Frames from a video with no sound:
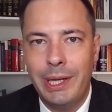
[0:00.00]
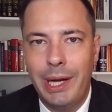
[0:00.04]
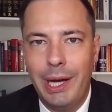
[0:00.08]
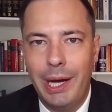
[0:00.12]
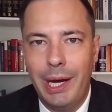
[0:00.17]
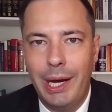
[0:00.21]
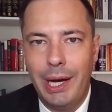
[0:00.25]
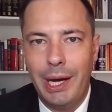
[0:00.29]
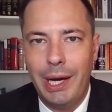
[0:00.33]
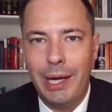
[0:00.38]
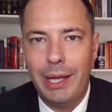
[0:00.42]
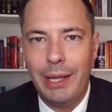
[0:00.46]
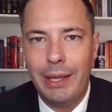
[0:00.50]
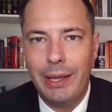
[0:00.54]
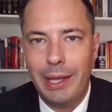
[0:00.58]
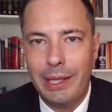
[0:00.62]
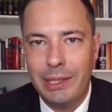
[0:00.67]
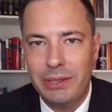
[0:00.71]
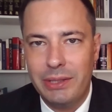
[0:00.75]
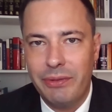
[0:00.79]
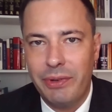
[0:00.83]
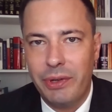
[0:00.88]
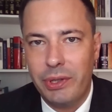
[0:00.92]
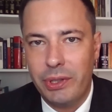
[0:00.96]

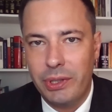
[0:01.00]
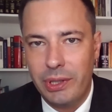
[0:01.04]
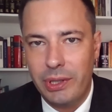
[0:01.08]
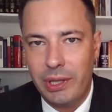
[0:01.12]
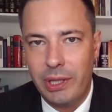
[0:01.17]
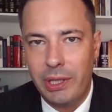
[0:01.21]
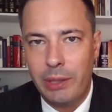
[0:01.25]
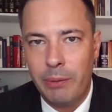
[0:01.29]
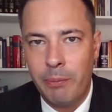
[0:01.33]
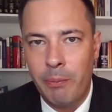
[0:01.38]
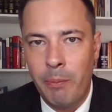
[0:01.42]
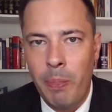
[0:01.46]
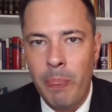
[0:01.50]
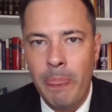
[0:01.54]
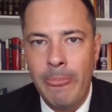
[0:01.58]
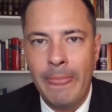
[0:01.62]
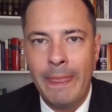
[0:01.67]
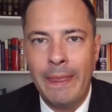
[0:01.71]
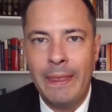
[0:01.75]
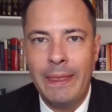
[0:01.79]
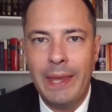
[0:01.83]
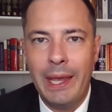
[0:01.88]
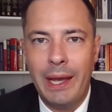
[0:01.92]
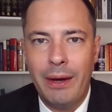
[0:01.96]
That's a very good thing.
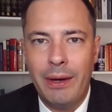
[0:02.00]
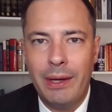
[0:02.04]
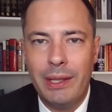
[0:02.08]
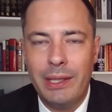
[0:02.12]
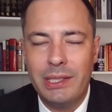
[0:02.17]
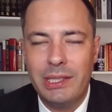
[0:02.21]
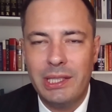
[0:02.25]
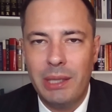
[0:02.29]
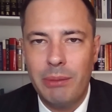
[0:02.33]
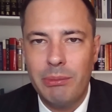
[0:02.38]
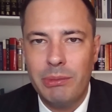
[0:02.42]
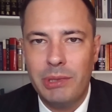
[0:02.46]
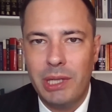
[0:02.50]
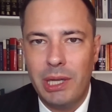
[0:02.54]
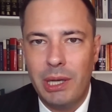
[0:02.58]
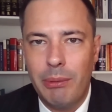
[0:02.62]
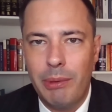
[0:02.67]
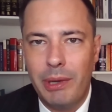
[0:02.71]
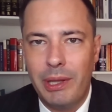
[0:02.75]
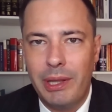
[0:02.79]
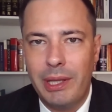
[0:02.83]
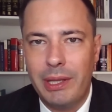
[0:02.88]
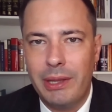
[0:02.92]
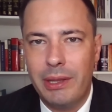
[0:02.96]
Now, at the same time,
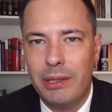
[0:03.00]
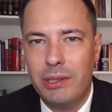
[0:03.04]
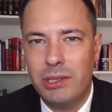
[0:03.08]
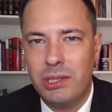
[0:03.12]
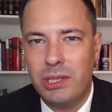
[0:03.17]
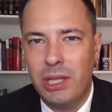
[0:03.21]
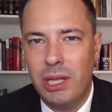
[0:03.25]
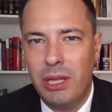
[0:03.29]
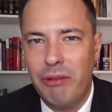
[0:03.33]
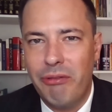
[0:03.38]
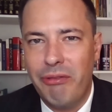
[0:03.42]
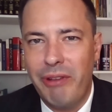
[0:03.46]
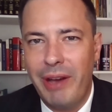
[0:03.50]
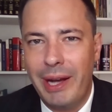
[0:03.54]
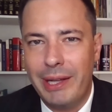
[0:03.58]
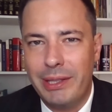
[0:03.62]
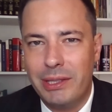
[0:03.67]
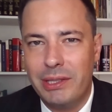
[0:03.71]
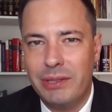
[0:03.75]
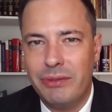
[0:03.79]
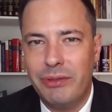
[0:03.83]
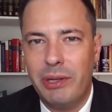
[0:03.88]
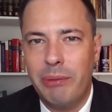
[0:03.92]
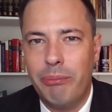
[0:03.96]
I think there's another factor
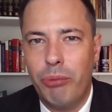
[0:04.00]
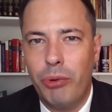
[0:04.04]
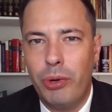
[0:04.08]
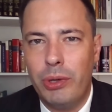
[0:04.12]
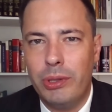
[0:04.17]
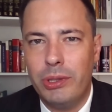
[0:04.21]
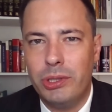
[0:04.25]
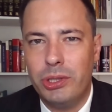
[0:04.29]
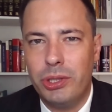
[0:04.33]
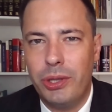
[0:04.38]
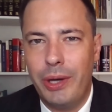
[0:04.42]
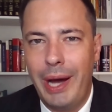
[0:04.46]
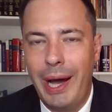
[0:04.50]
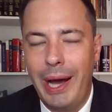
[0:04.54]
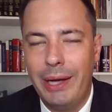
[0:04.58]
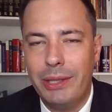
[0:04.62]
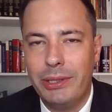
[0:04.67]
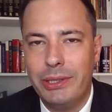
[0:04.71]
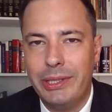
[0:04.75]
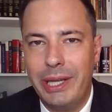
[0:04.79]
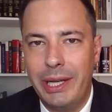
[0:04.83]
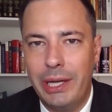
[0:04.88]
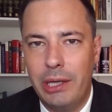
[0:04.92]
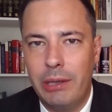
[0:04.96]
that's very important to show how
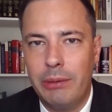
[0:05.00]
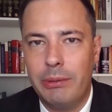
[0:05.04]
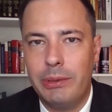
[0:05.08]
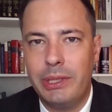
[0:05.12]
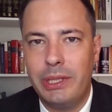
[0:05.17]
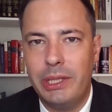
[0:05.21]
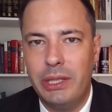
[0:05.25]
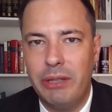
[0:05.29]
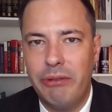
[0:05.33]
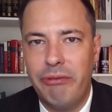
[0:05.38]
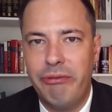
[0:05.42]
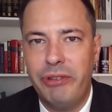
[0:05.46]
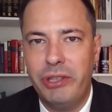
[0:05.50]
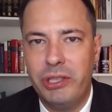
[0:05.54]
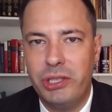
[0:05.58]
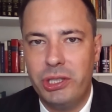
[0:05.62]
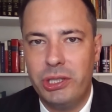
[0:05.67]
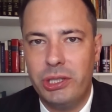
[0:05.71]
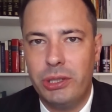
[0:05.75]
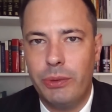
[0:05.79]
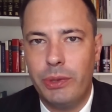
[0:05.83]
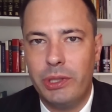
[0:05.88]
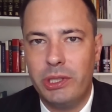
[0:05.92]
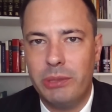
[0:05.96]
terribly
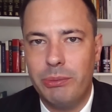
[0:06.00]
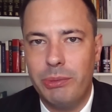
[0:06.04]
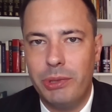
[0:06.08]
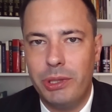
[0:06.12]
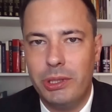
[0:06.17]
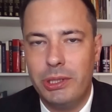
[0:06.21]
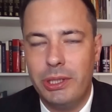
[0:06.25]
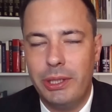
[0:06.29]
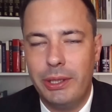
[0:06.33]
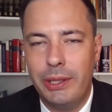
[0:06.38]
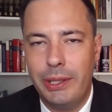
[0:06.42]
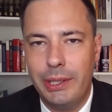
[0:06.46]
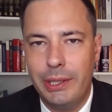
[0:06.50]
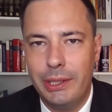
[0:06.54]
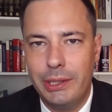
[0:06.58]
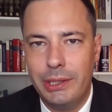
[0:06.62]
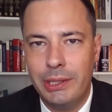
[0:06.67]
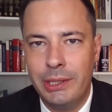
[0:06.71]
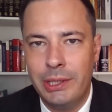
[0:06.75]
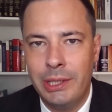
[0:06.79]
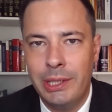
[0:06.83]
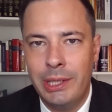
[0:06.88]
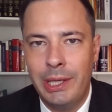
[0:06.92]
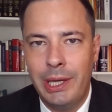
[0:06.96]
inefficient the Russian military
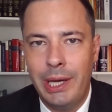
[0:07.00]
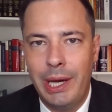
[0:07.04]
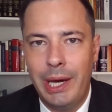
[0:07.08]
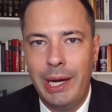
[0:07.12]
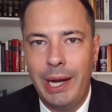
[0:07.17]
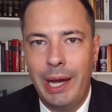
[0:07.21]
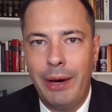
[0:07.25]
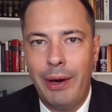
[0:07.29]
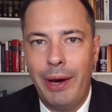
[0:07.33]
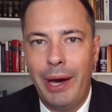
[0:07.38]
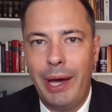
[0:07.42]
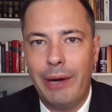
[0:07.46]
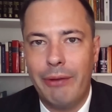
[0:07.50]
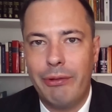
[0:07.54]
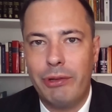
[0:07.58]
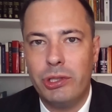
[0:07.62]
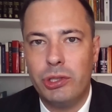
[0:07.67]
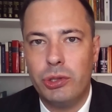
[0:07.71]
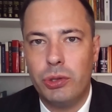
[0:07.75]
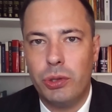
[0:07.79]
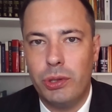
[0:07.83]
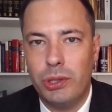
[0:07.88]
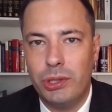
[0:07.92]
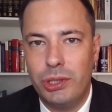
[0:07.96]
is and how out of
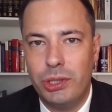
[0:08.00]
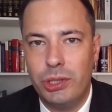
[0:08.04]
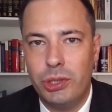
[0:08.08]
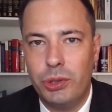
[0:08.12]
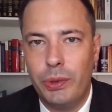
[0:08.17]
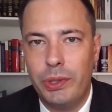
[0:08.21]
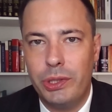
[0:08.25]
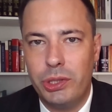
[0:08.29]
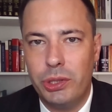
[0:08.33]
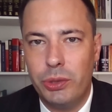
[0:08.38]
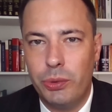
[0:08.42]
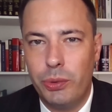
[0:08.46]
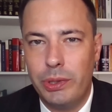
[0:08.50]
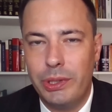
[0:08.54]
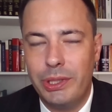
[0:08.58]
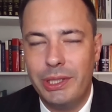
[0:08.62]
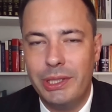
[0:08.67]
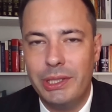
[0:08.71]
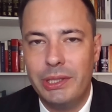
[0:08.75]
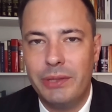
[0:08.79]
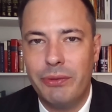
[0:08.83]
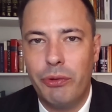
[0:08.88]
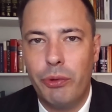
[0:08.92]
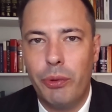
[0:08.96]
control the situation really
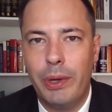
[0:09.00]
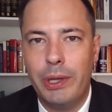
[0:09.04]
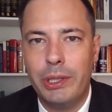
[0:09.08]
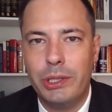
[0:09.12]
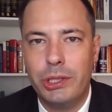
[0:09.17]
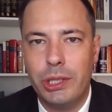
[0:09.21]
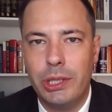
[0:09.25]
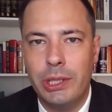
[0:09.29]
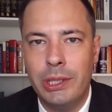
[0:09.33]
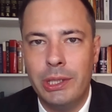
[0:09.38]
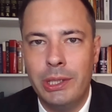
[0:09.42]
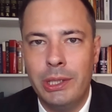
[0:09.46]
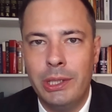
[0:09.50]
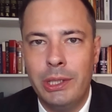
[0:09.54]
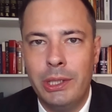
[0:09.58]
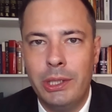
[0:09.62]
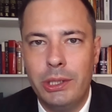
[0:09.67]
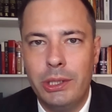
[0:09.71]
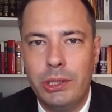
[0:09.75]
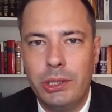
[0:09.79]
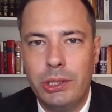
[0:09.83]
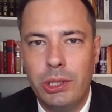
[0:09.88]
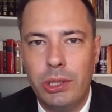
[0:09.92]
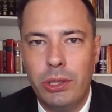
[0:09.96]
is for Russia.
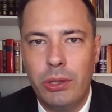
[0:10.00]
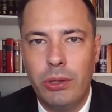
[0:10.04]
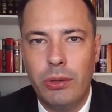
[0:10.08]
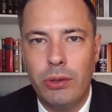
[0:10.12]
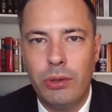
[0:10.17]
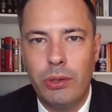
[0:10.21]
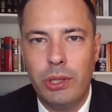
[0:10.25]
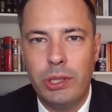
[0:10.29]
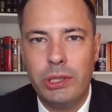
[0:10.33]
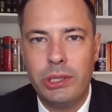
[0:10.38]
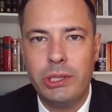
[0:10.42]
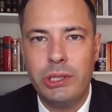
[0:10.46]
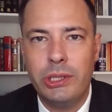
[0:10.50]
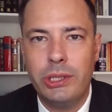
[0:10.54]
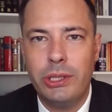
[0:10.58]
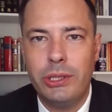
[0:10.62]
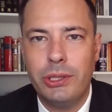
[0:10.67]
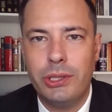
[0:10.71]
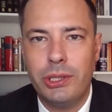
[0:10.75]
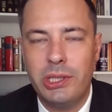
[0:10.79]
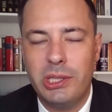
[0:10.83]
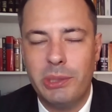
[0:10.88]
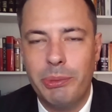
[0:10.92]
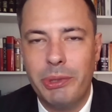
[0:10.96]
So let's consider,
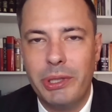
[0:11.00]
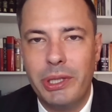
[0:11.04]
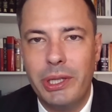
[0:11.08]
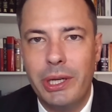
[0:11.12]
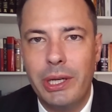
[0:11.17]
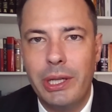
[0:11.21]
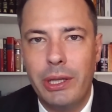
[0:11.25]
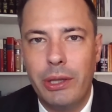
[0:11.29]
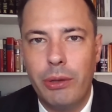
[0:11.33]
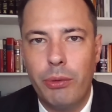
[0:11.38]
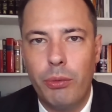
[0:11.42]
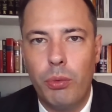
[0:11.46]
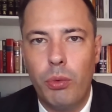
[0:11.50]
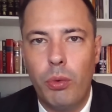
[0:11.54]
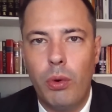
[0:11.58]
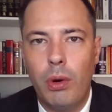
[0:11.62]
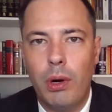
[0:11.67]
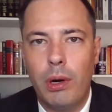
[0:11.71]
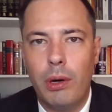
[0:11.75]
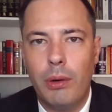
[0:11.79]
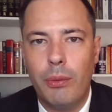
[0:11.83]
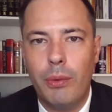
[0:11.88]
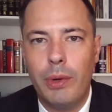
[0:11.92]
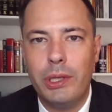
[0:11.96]
since the beginning of the
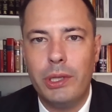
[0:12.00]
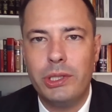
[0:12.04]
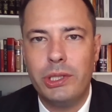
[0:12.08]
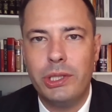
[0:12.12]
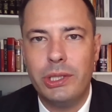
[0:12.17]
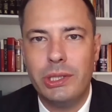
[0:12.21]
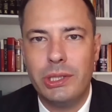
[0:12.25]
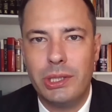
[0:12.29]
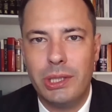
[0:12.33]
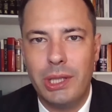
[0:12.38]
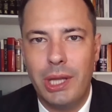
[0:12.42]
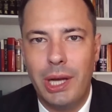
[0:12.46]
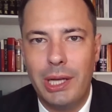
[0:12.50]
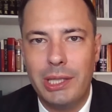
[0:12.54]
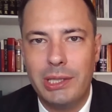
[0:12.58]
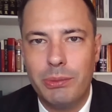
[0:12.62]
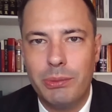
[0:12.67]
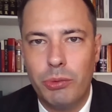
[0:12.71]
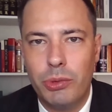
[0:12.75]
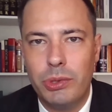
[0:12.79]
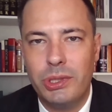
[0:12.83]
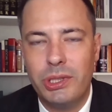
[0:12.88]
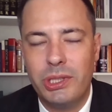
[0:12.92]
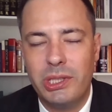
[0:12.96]
war, Russia has lost
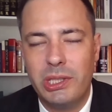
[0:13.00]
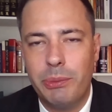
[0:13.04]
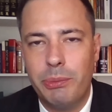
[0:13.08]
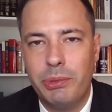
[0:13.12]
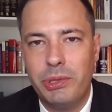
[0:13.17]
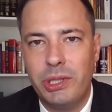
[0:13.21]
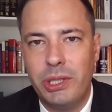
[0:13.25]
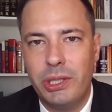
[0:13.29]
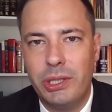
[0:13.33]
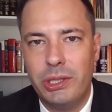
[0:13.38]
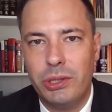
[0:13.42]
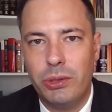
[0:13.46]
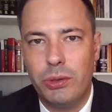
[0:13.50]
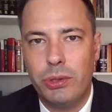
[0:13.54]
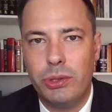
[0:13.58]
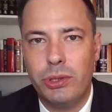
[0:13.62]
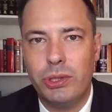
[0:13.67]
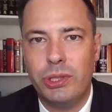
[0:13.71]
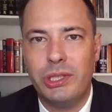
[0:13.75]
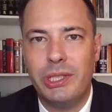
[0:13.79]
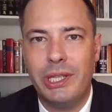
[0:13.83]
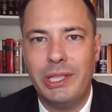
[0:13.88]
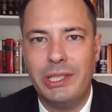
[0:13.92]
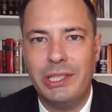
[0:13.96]
more than 60% of the
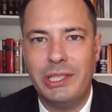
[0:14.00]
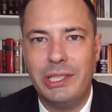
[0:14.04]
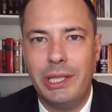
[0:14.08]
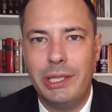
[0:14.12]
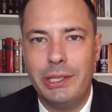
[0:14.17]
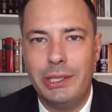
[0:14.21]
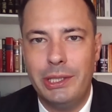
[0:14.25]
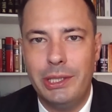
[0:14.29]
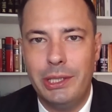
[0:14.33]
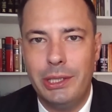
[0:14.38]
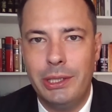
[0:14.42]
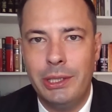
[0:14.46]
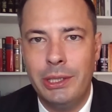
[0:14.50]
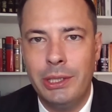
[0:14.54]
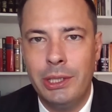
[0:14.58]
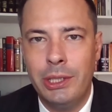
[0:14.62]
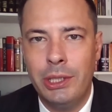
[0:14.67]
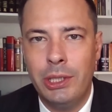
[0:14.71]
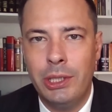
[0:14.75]
soldiers that it sent in